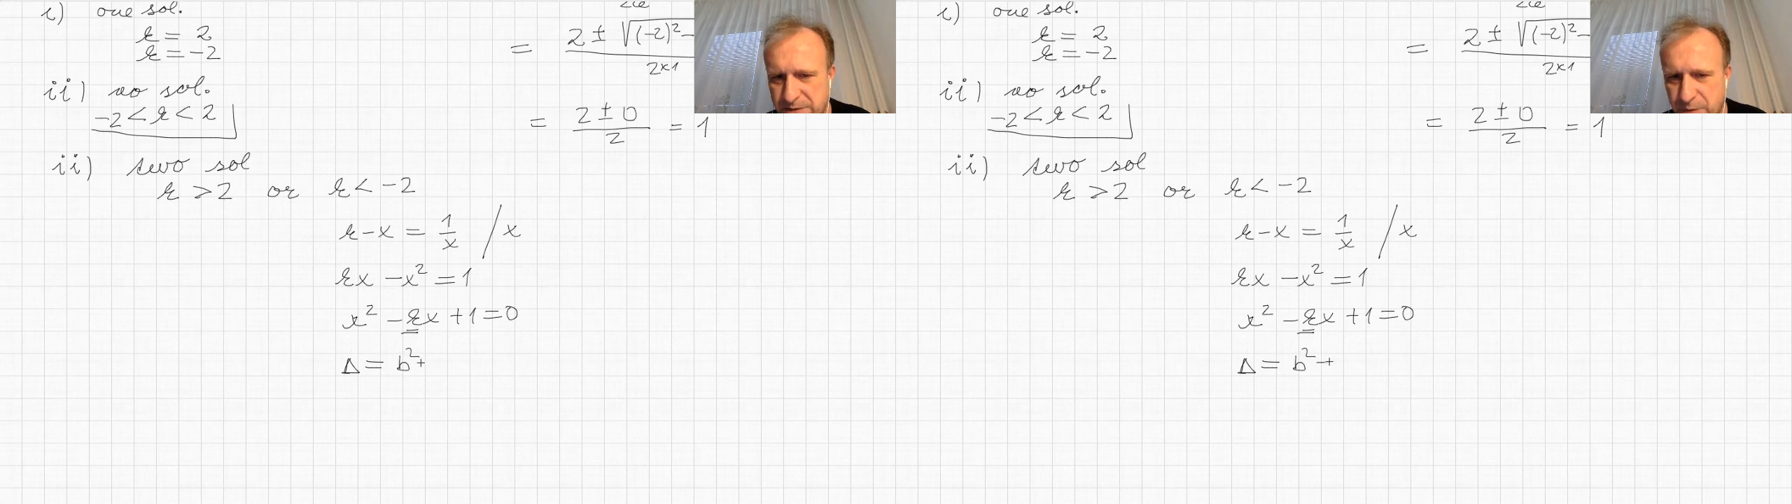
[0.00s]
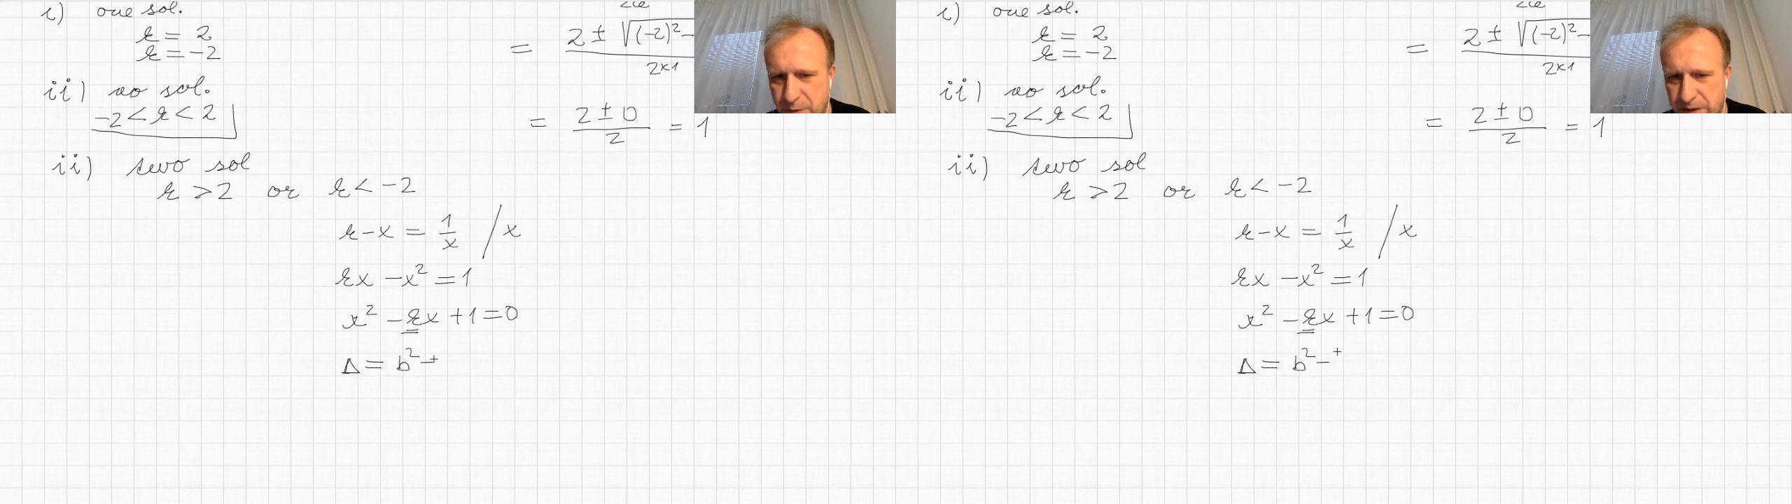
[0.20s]

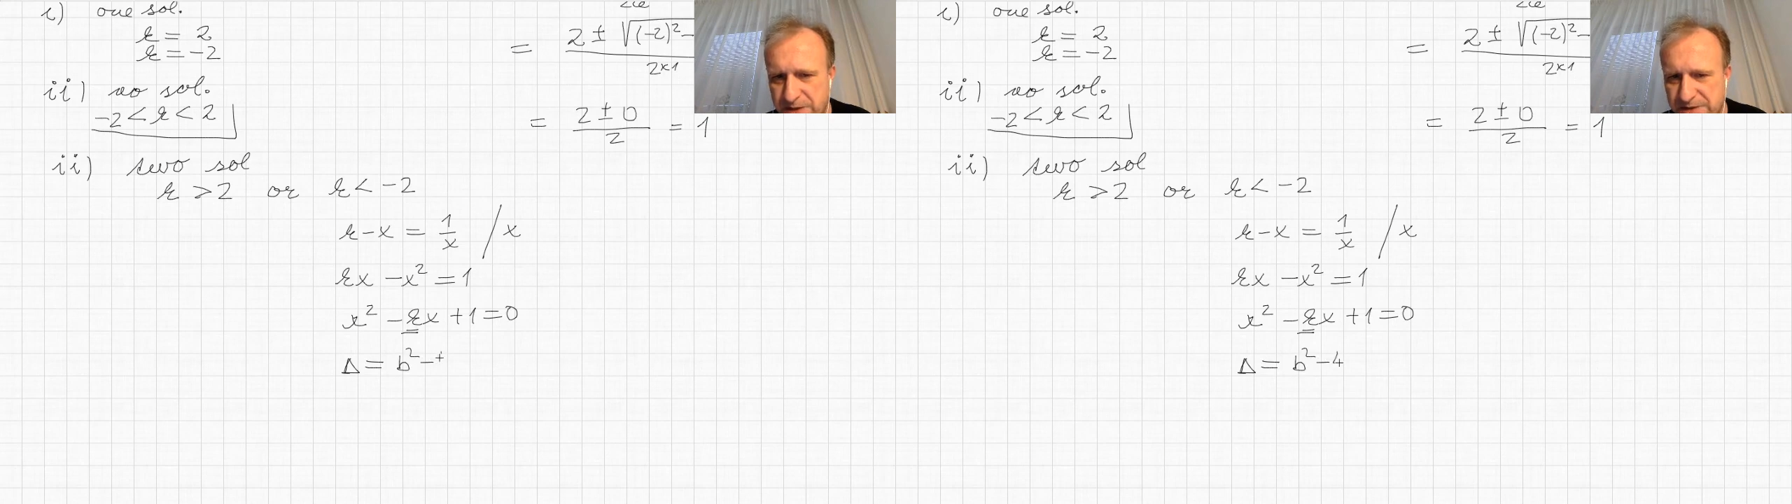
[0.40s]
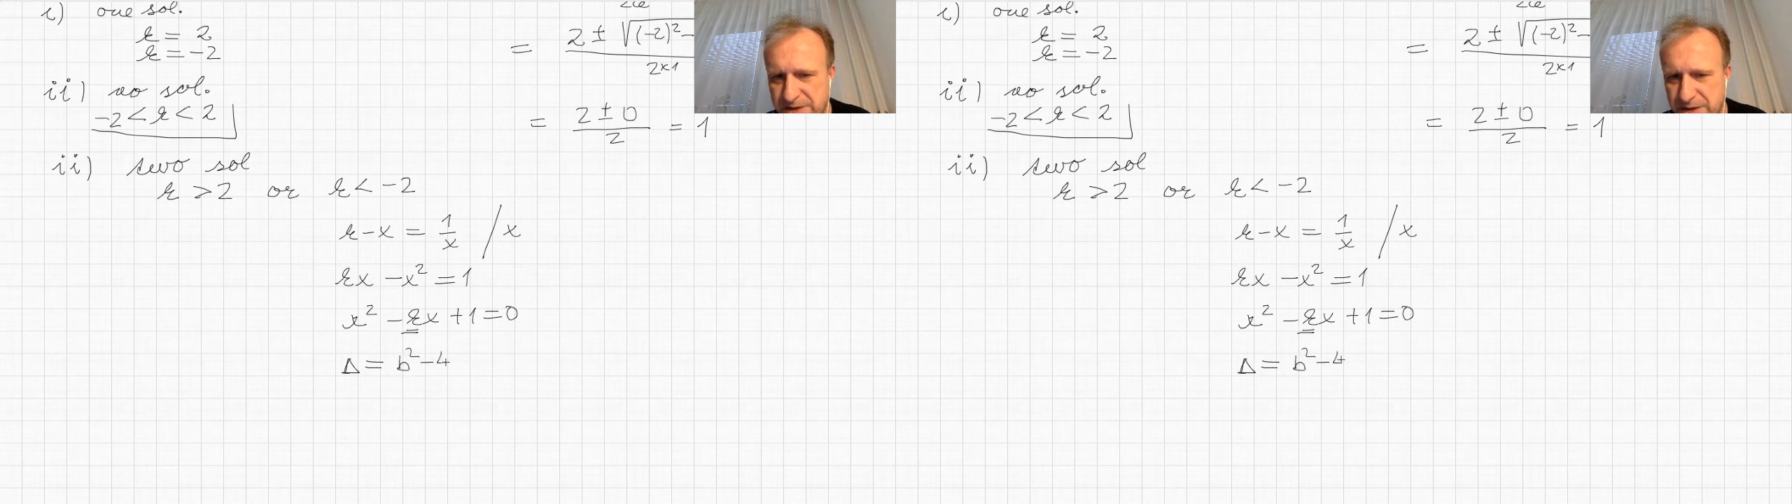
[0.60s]

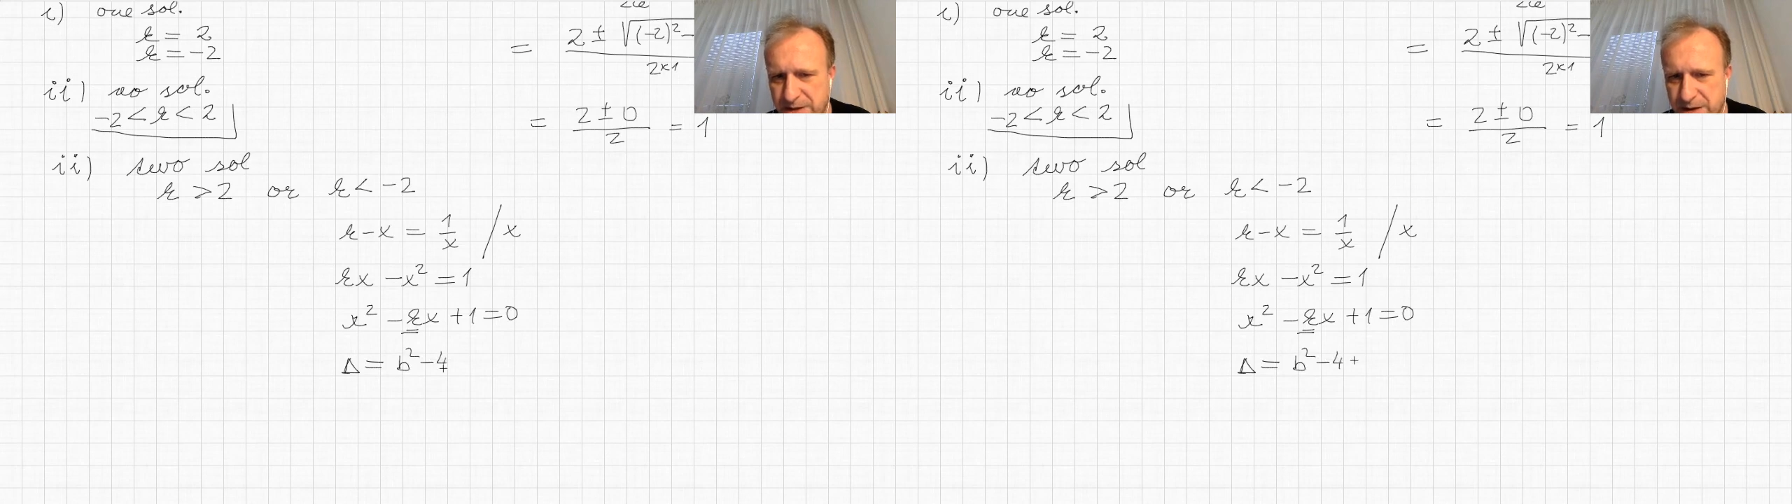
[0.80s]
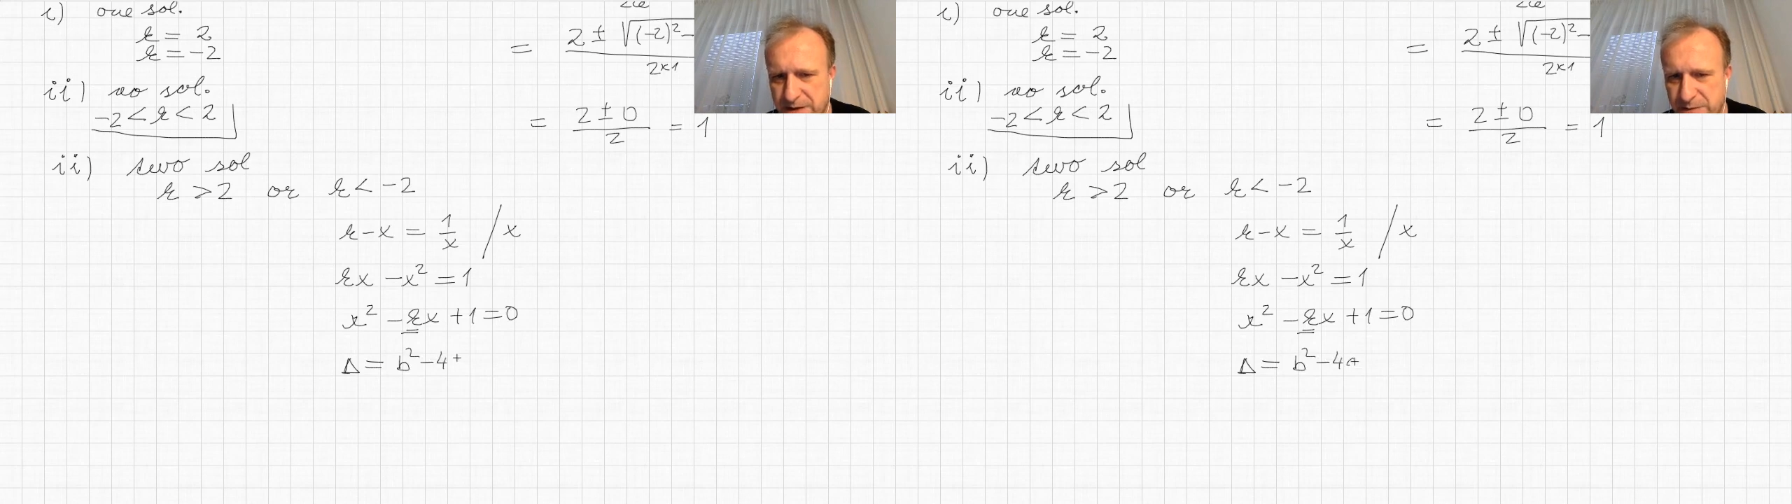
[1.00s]

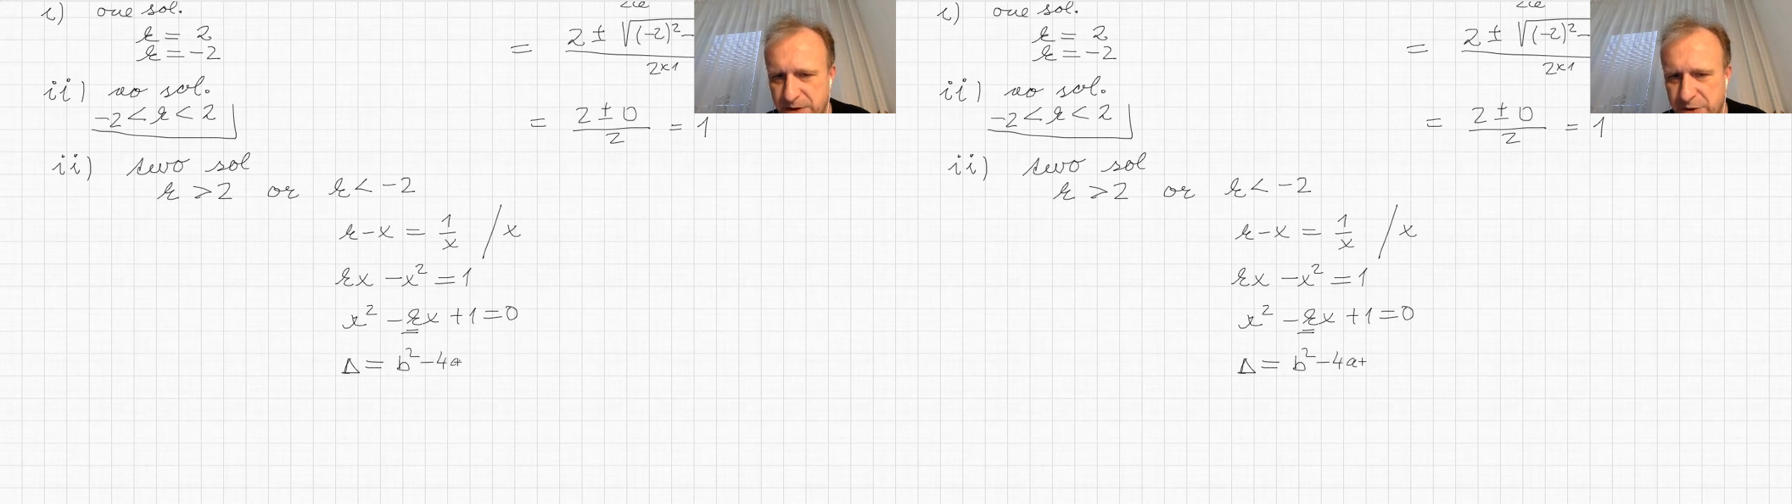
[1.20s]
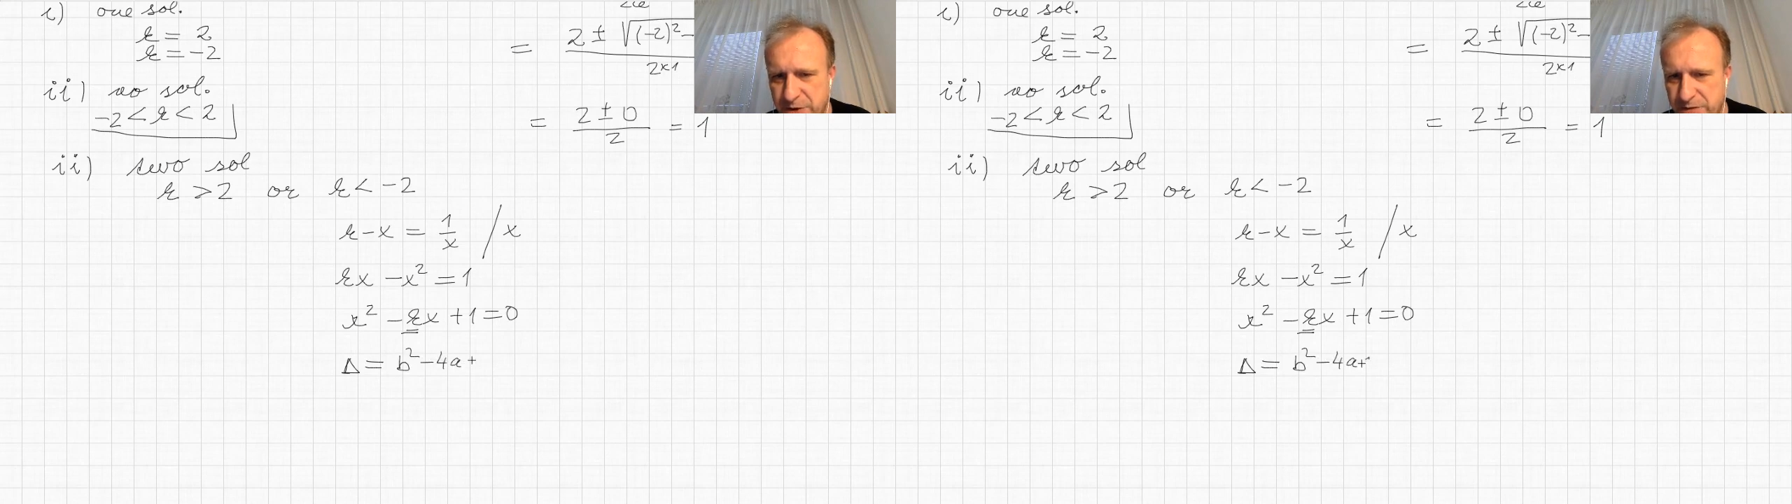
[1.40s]
4ac, as
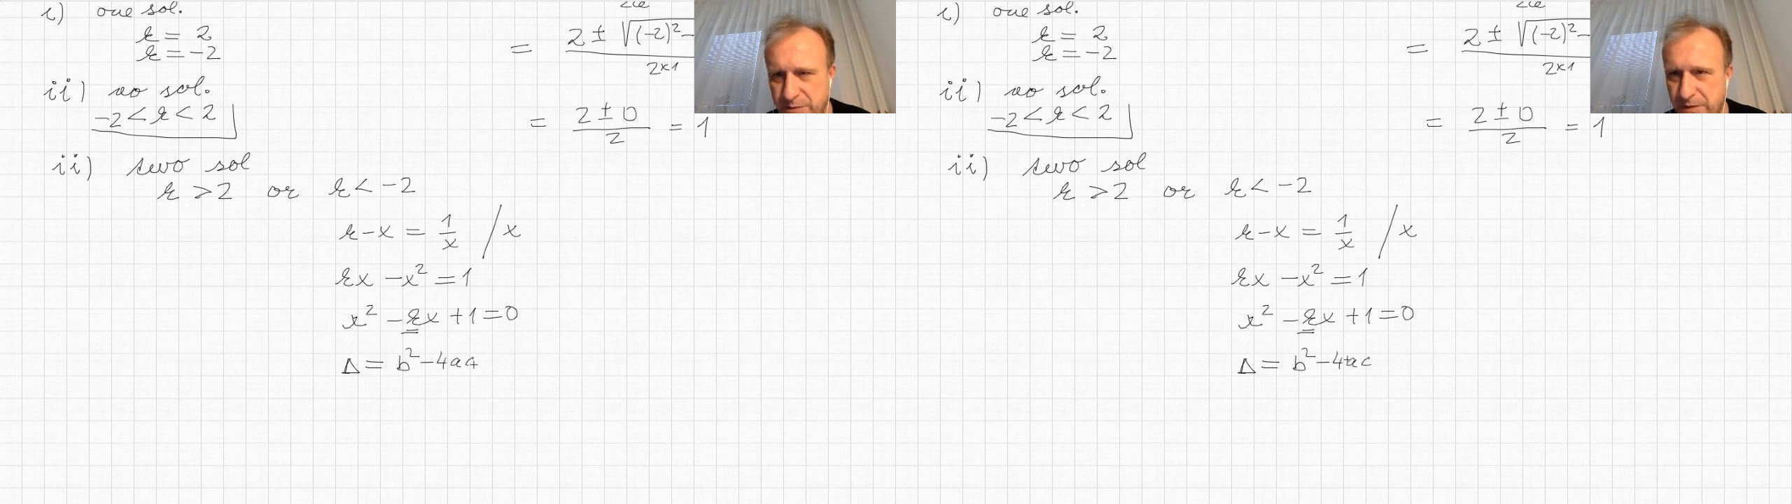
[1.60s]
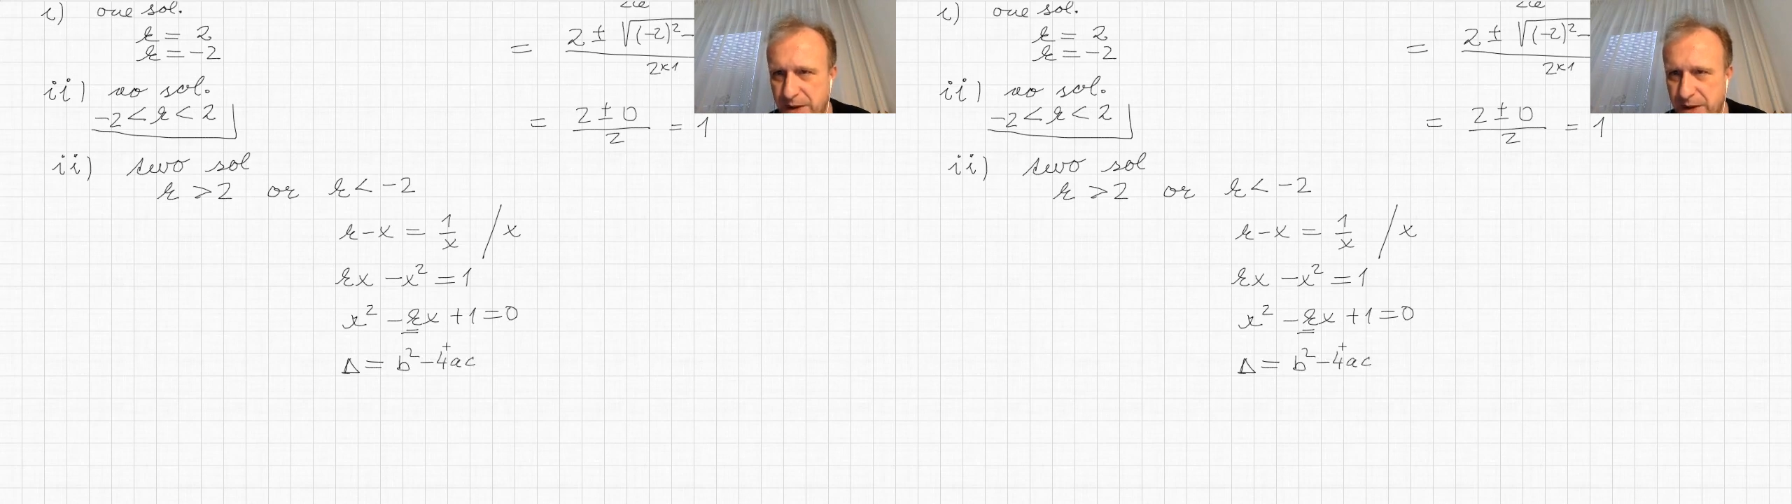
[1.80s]
mentioned